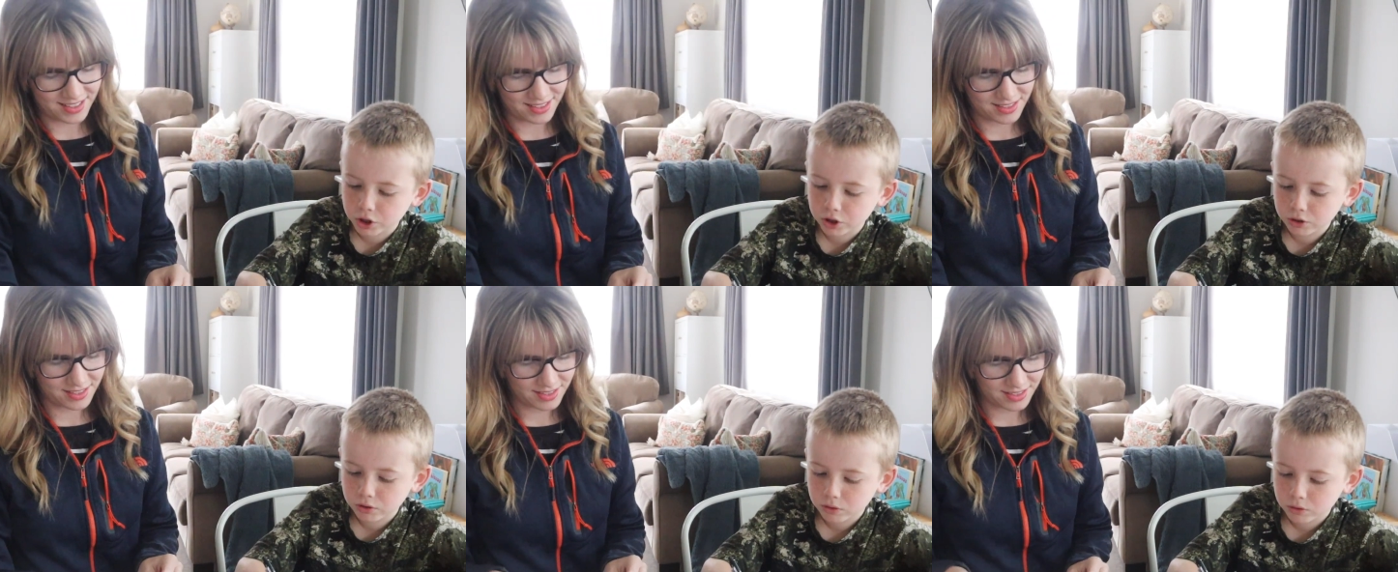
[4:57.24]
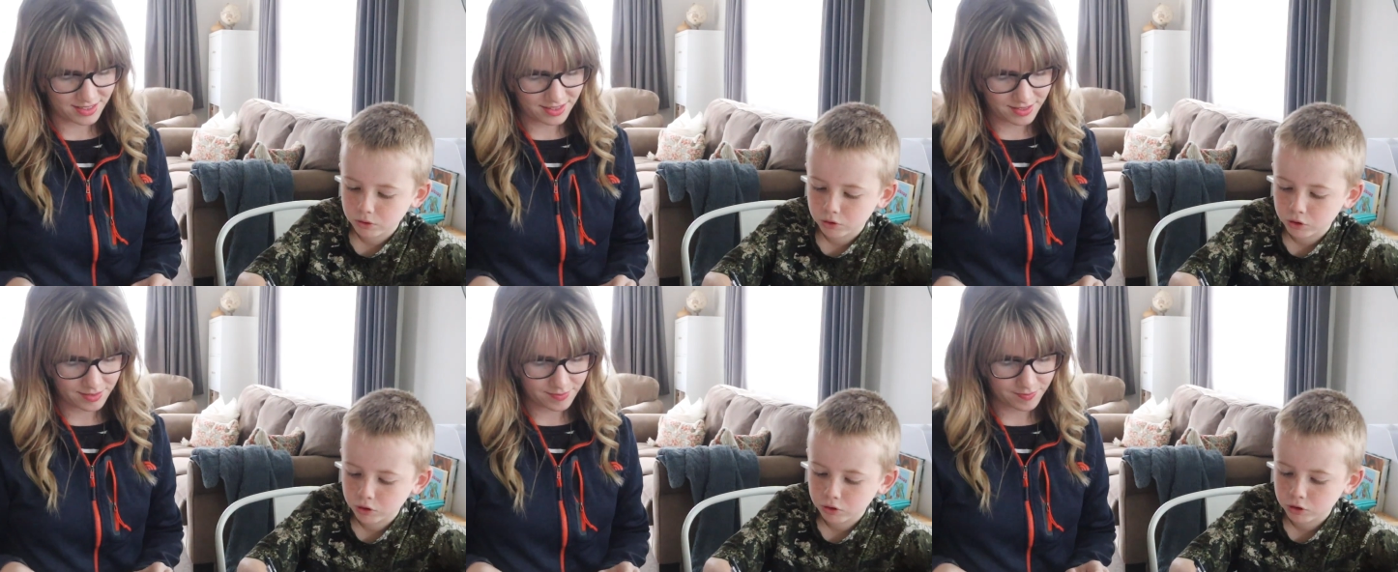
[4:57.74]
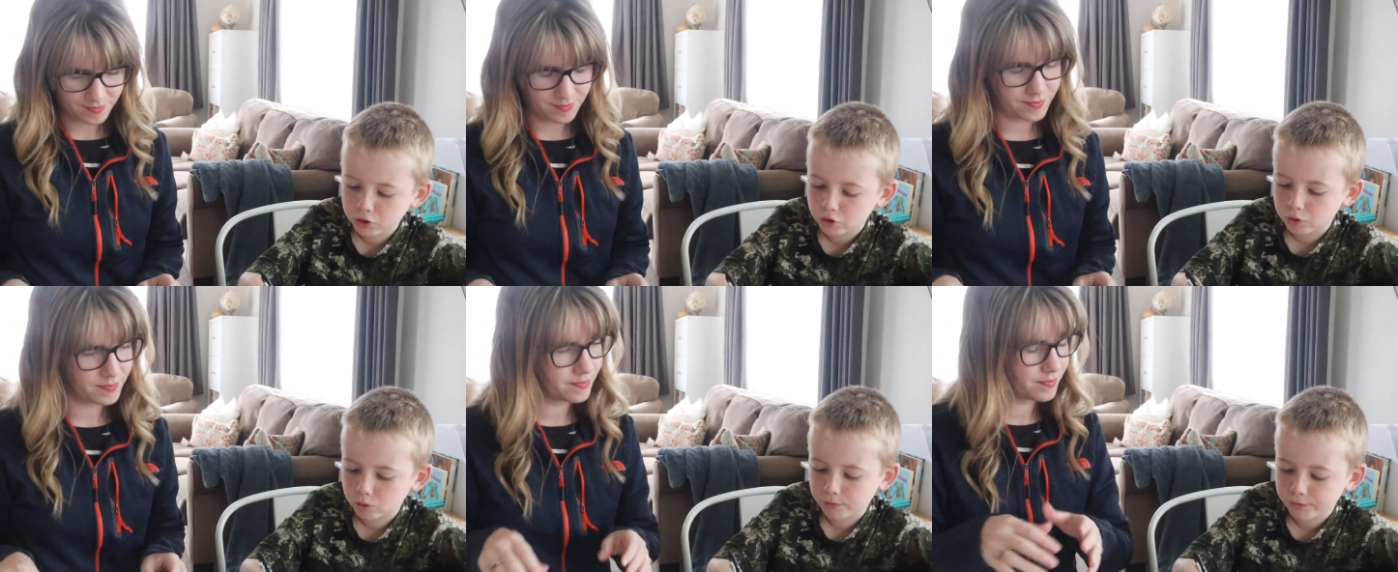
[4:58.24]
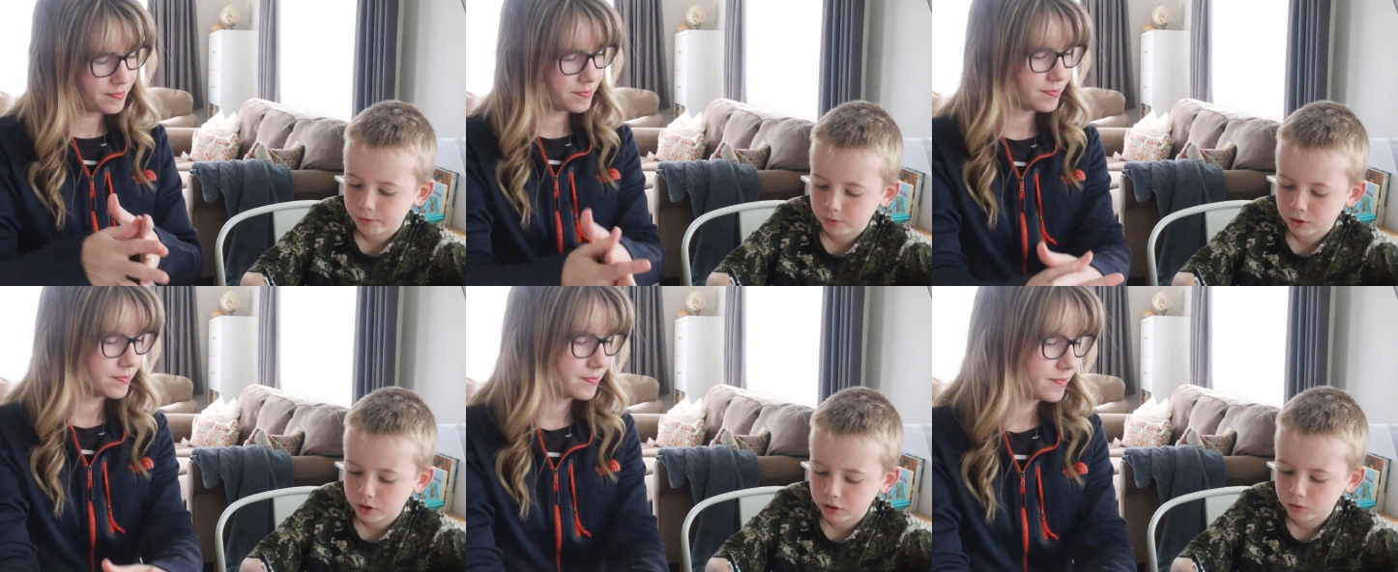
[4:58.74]
Speaker 1: zeros in all of them
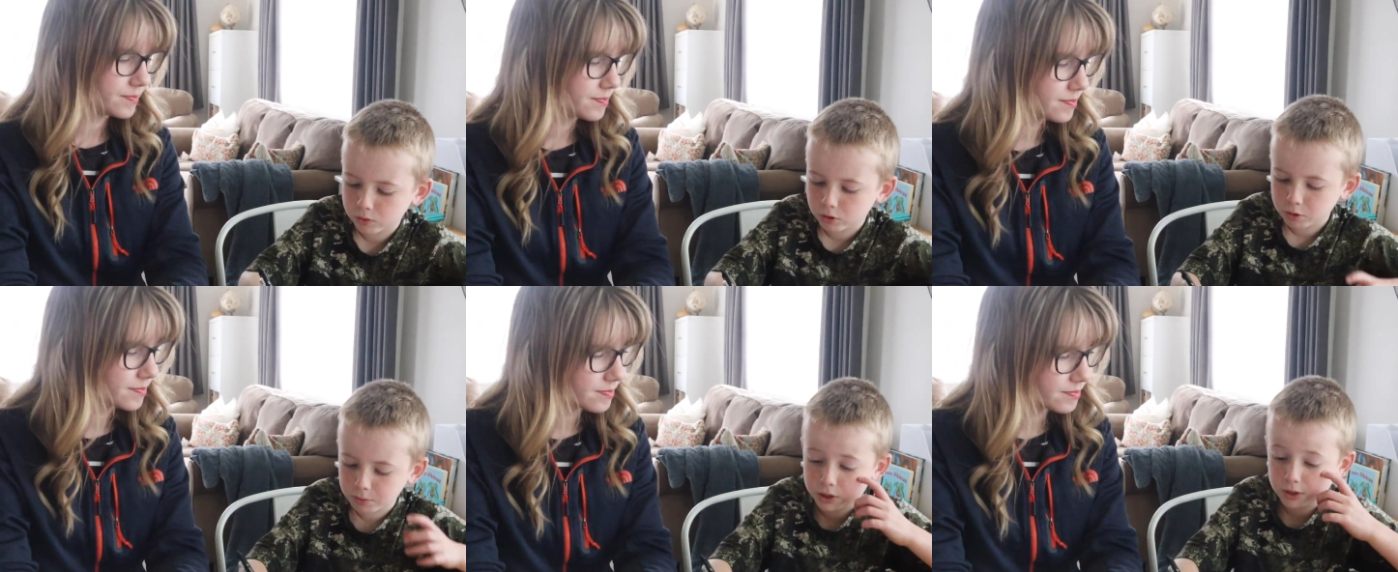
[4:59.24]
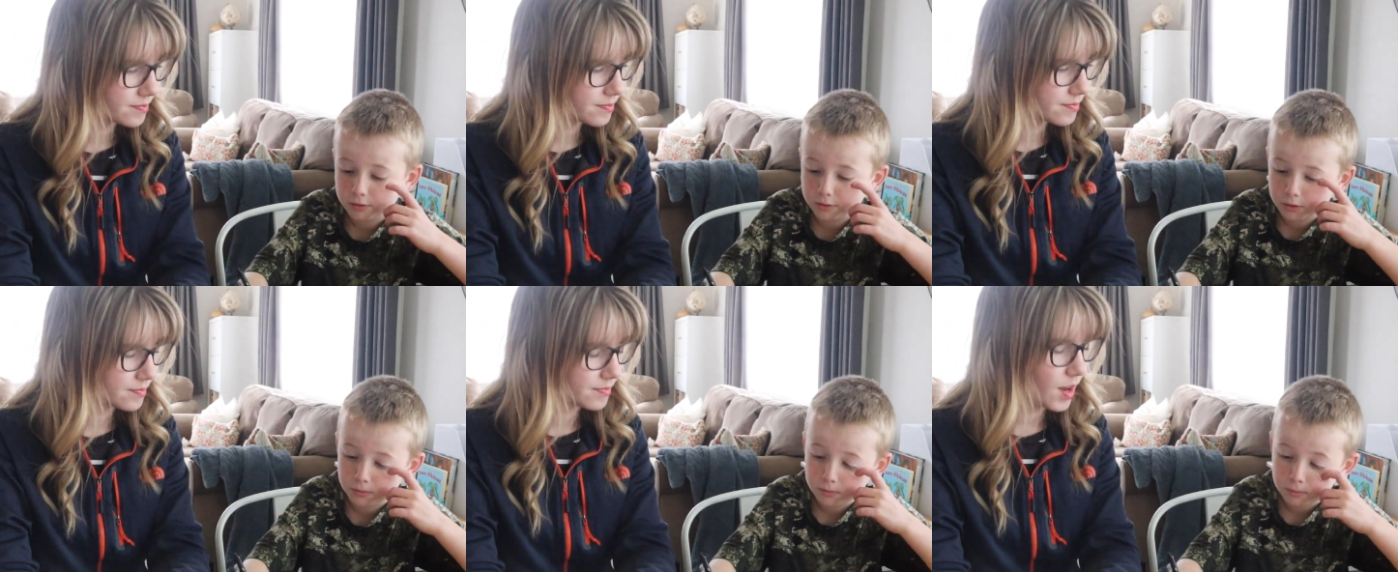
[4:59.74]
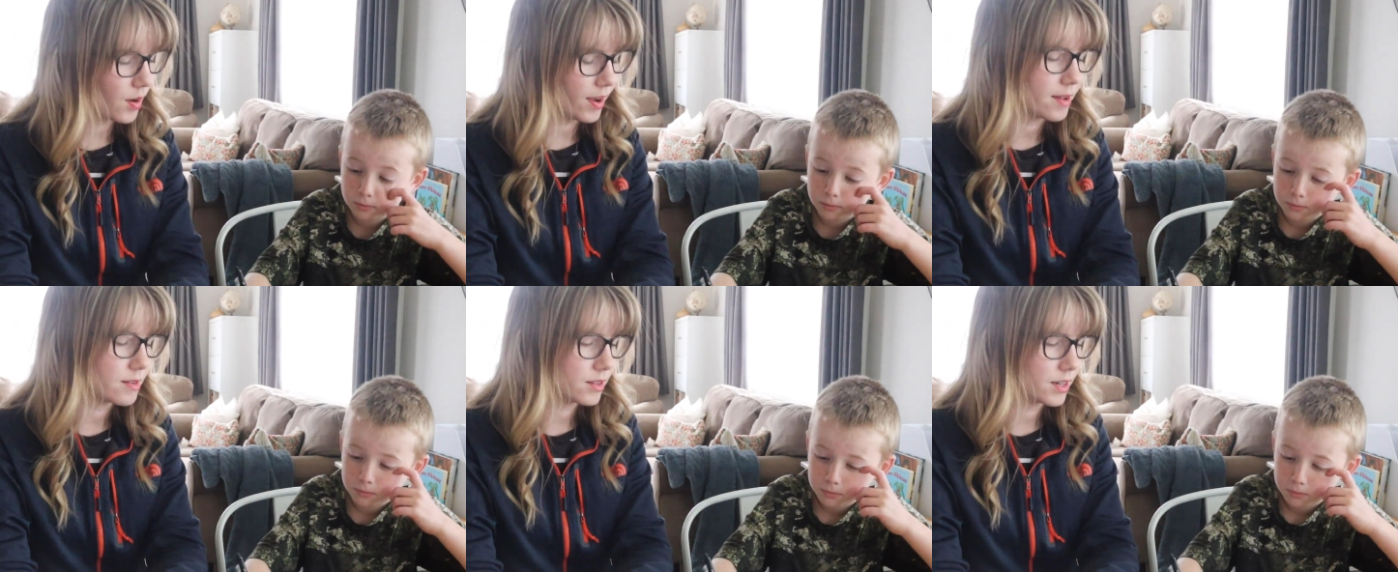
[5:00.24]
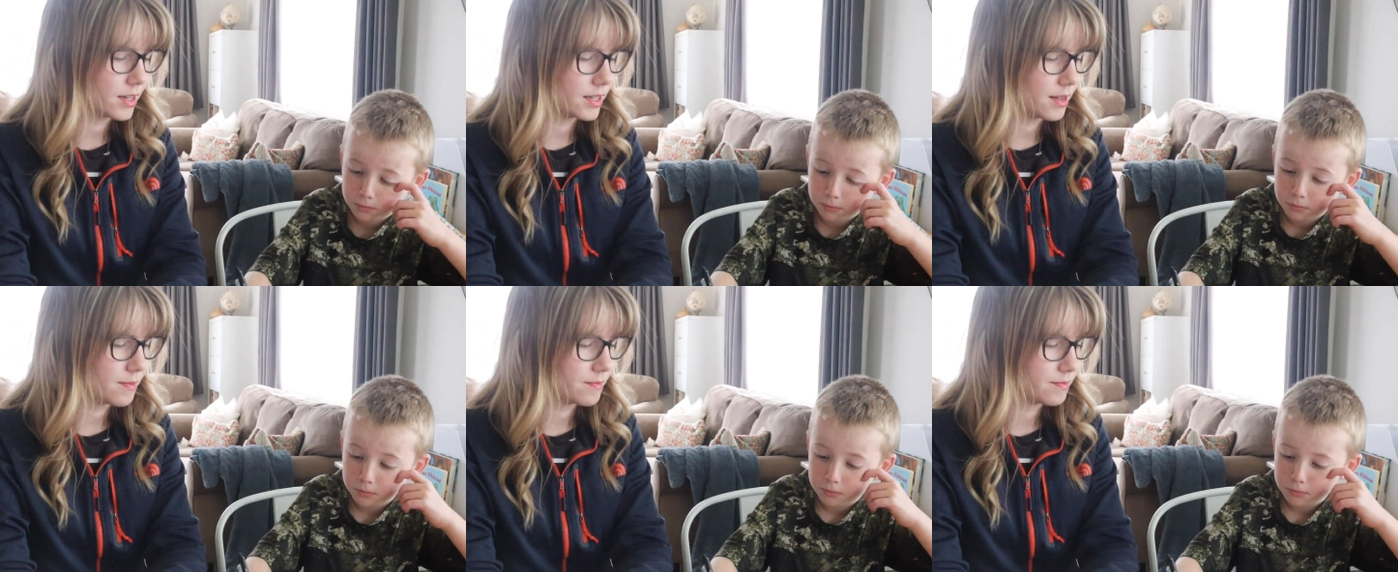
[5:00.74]
because they're all going to be zero.
Speaker 2: Okay, good
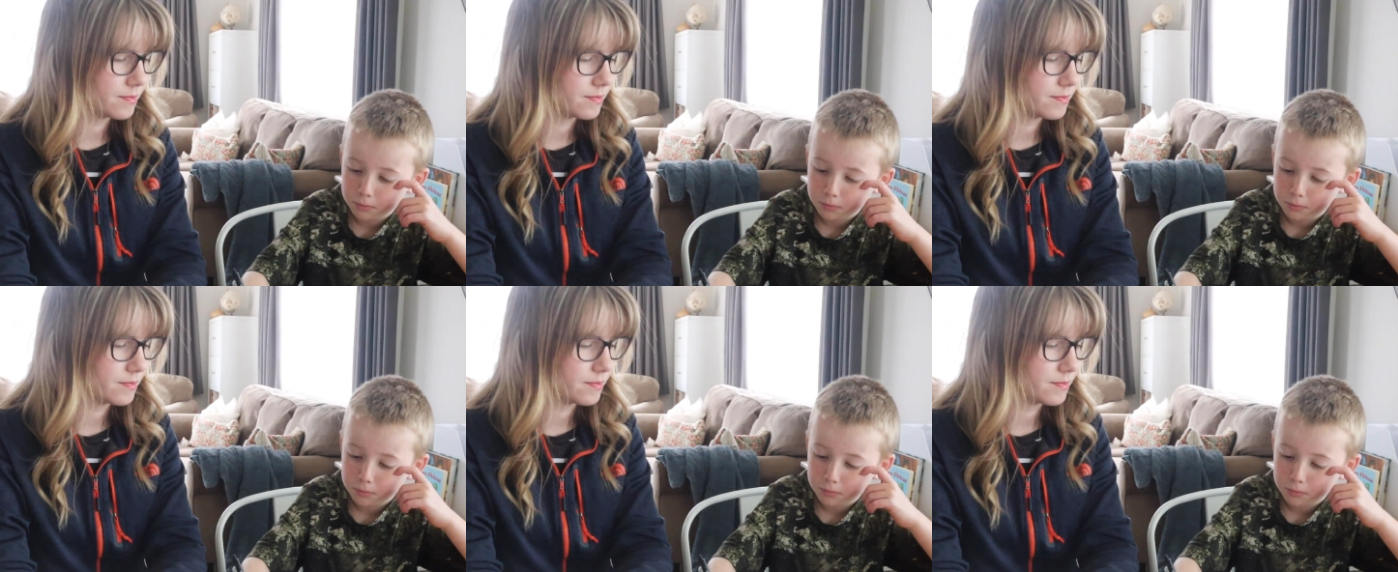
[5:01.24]
idea.